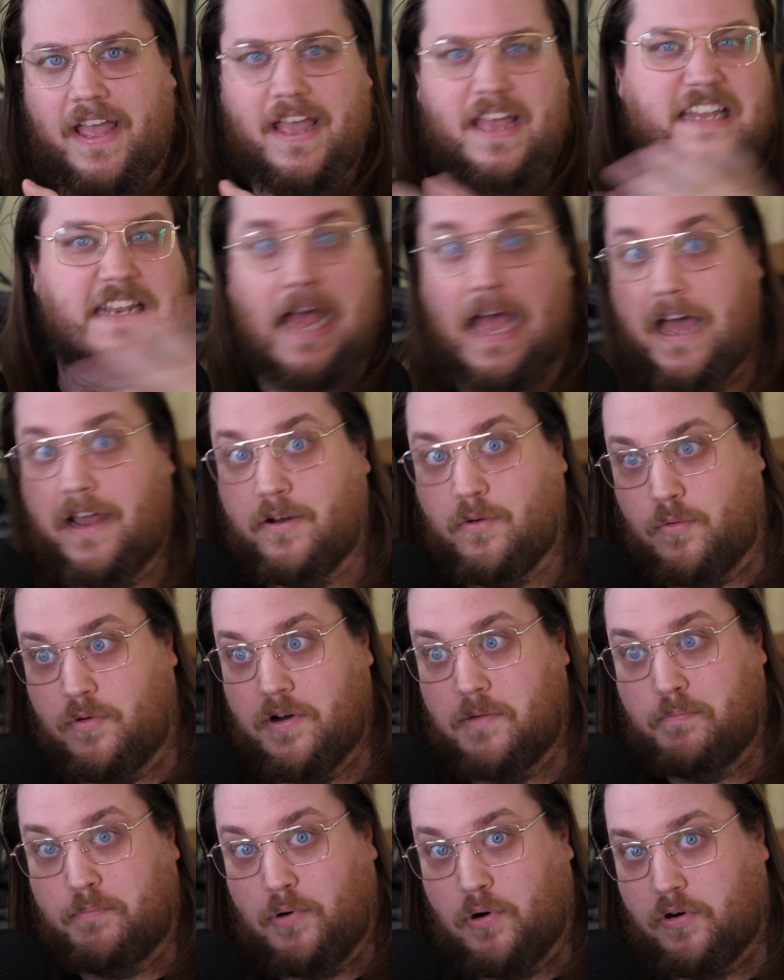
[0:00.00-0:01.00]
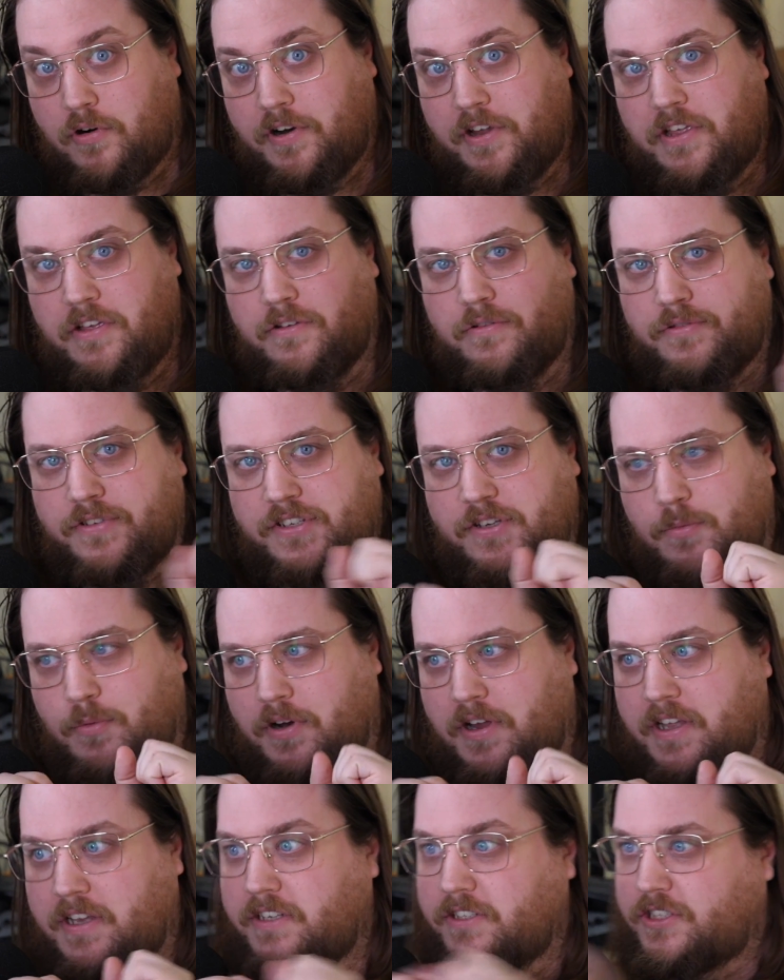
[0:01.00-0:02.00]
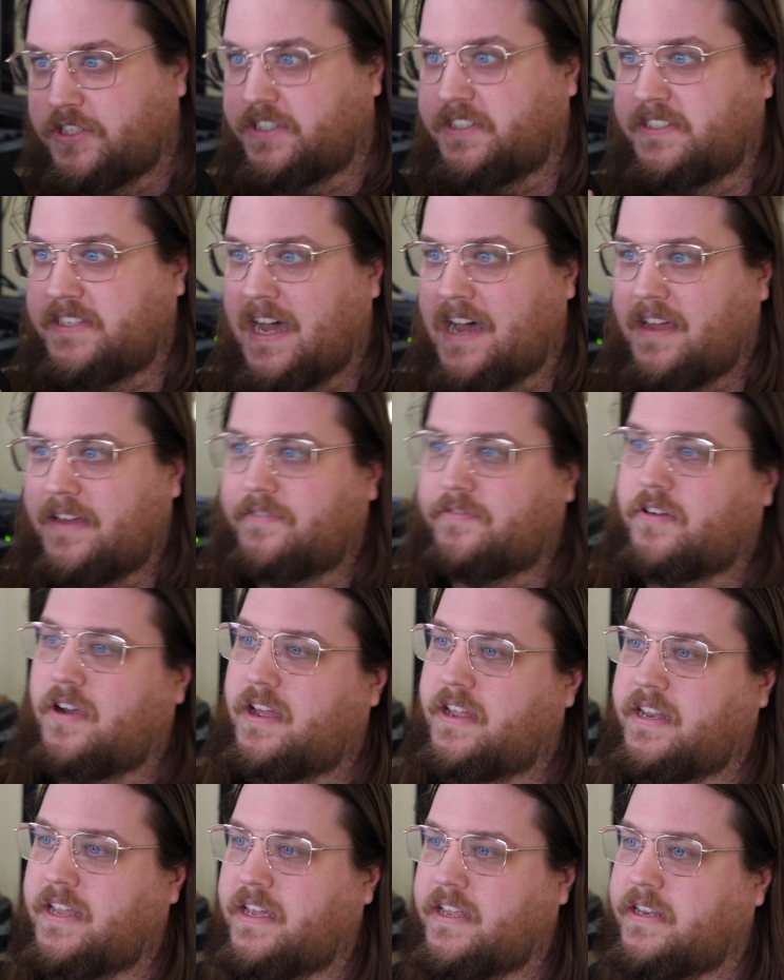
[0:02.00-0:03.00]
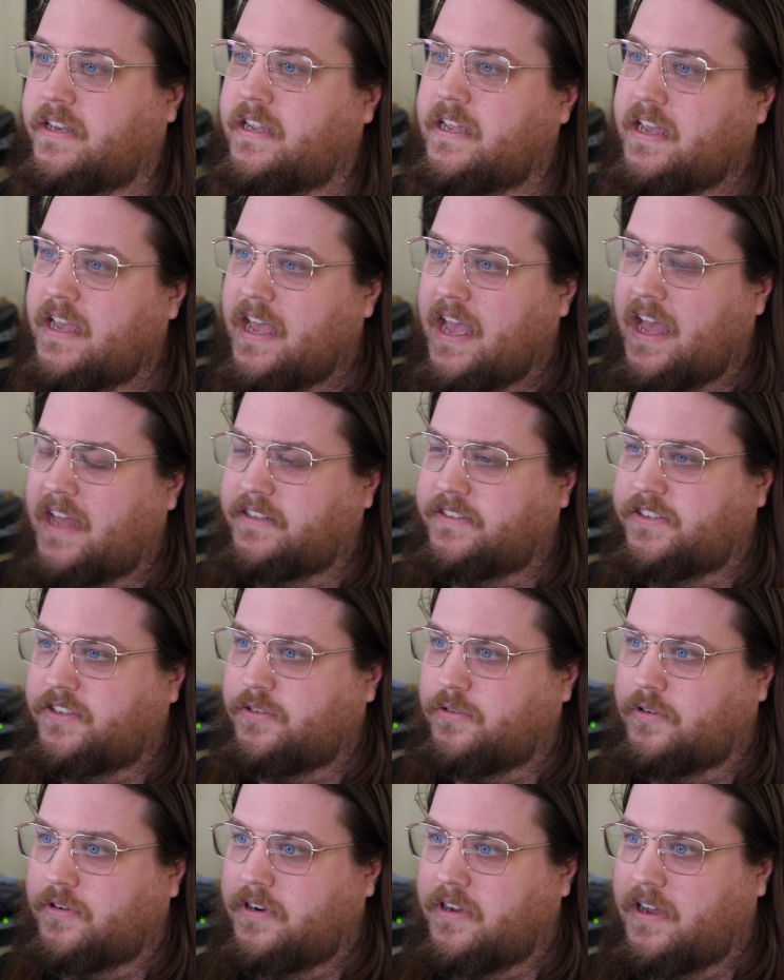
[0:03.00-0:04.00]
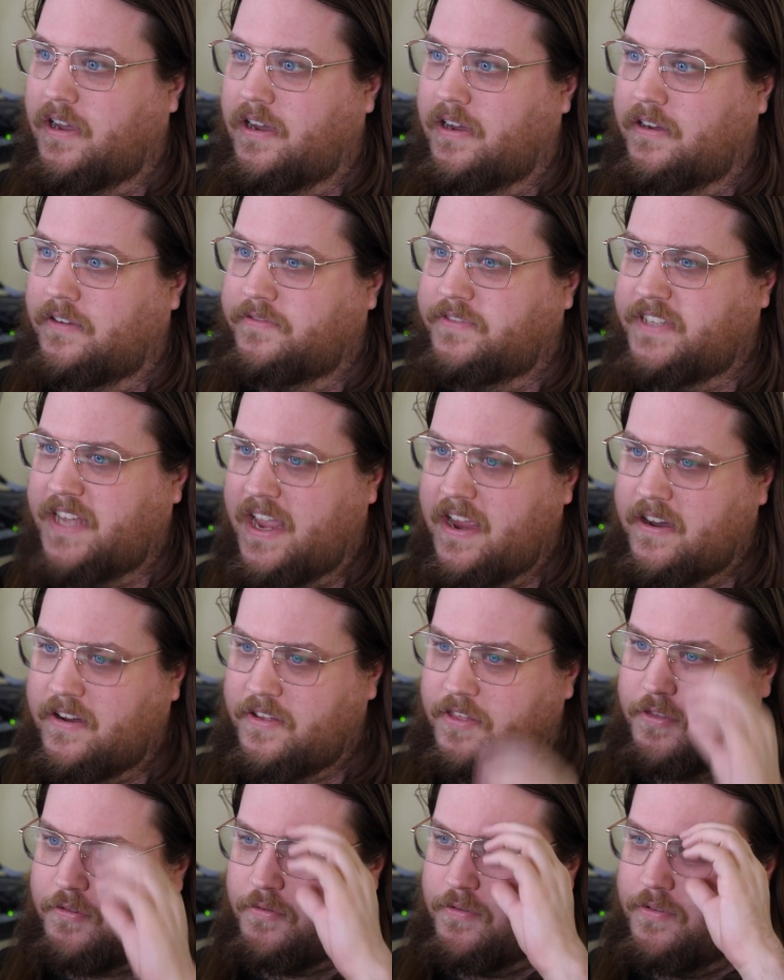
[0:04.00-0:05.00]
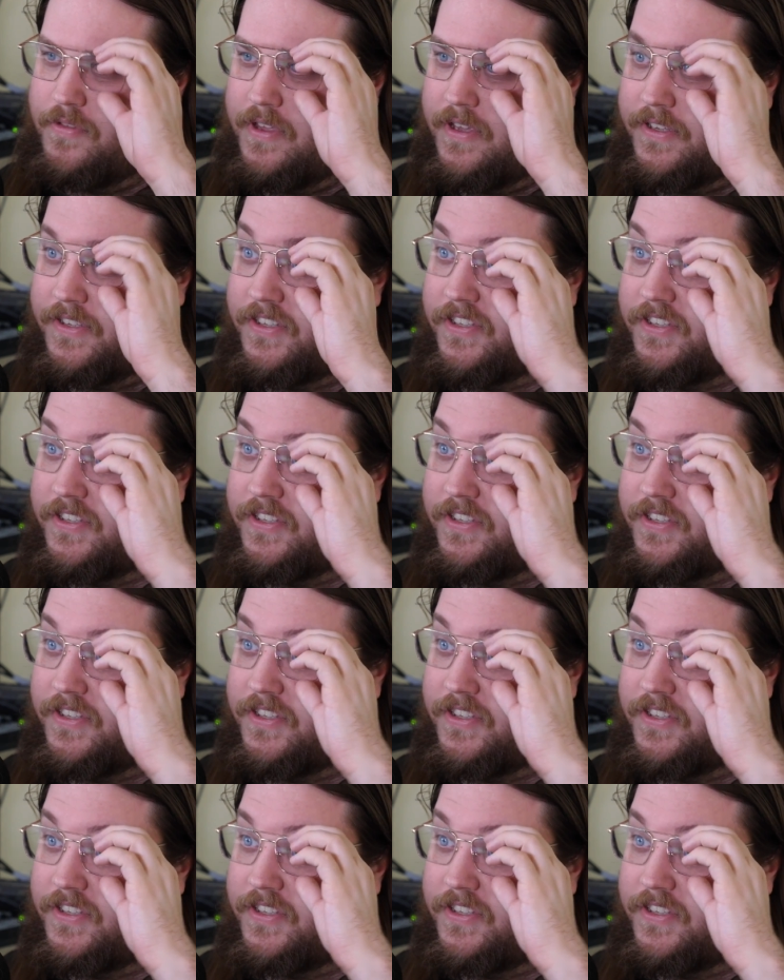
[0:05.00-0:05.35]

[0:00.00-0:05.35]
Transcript: and I don't want to bore you, so we're going to just dive right in and sort of tear through these.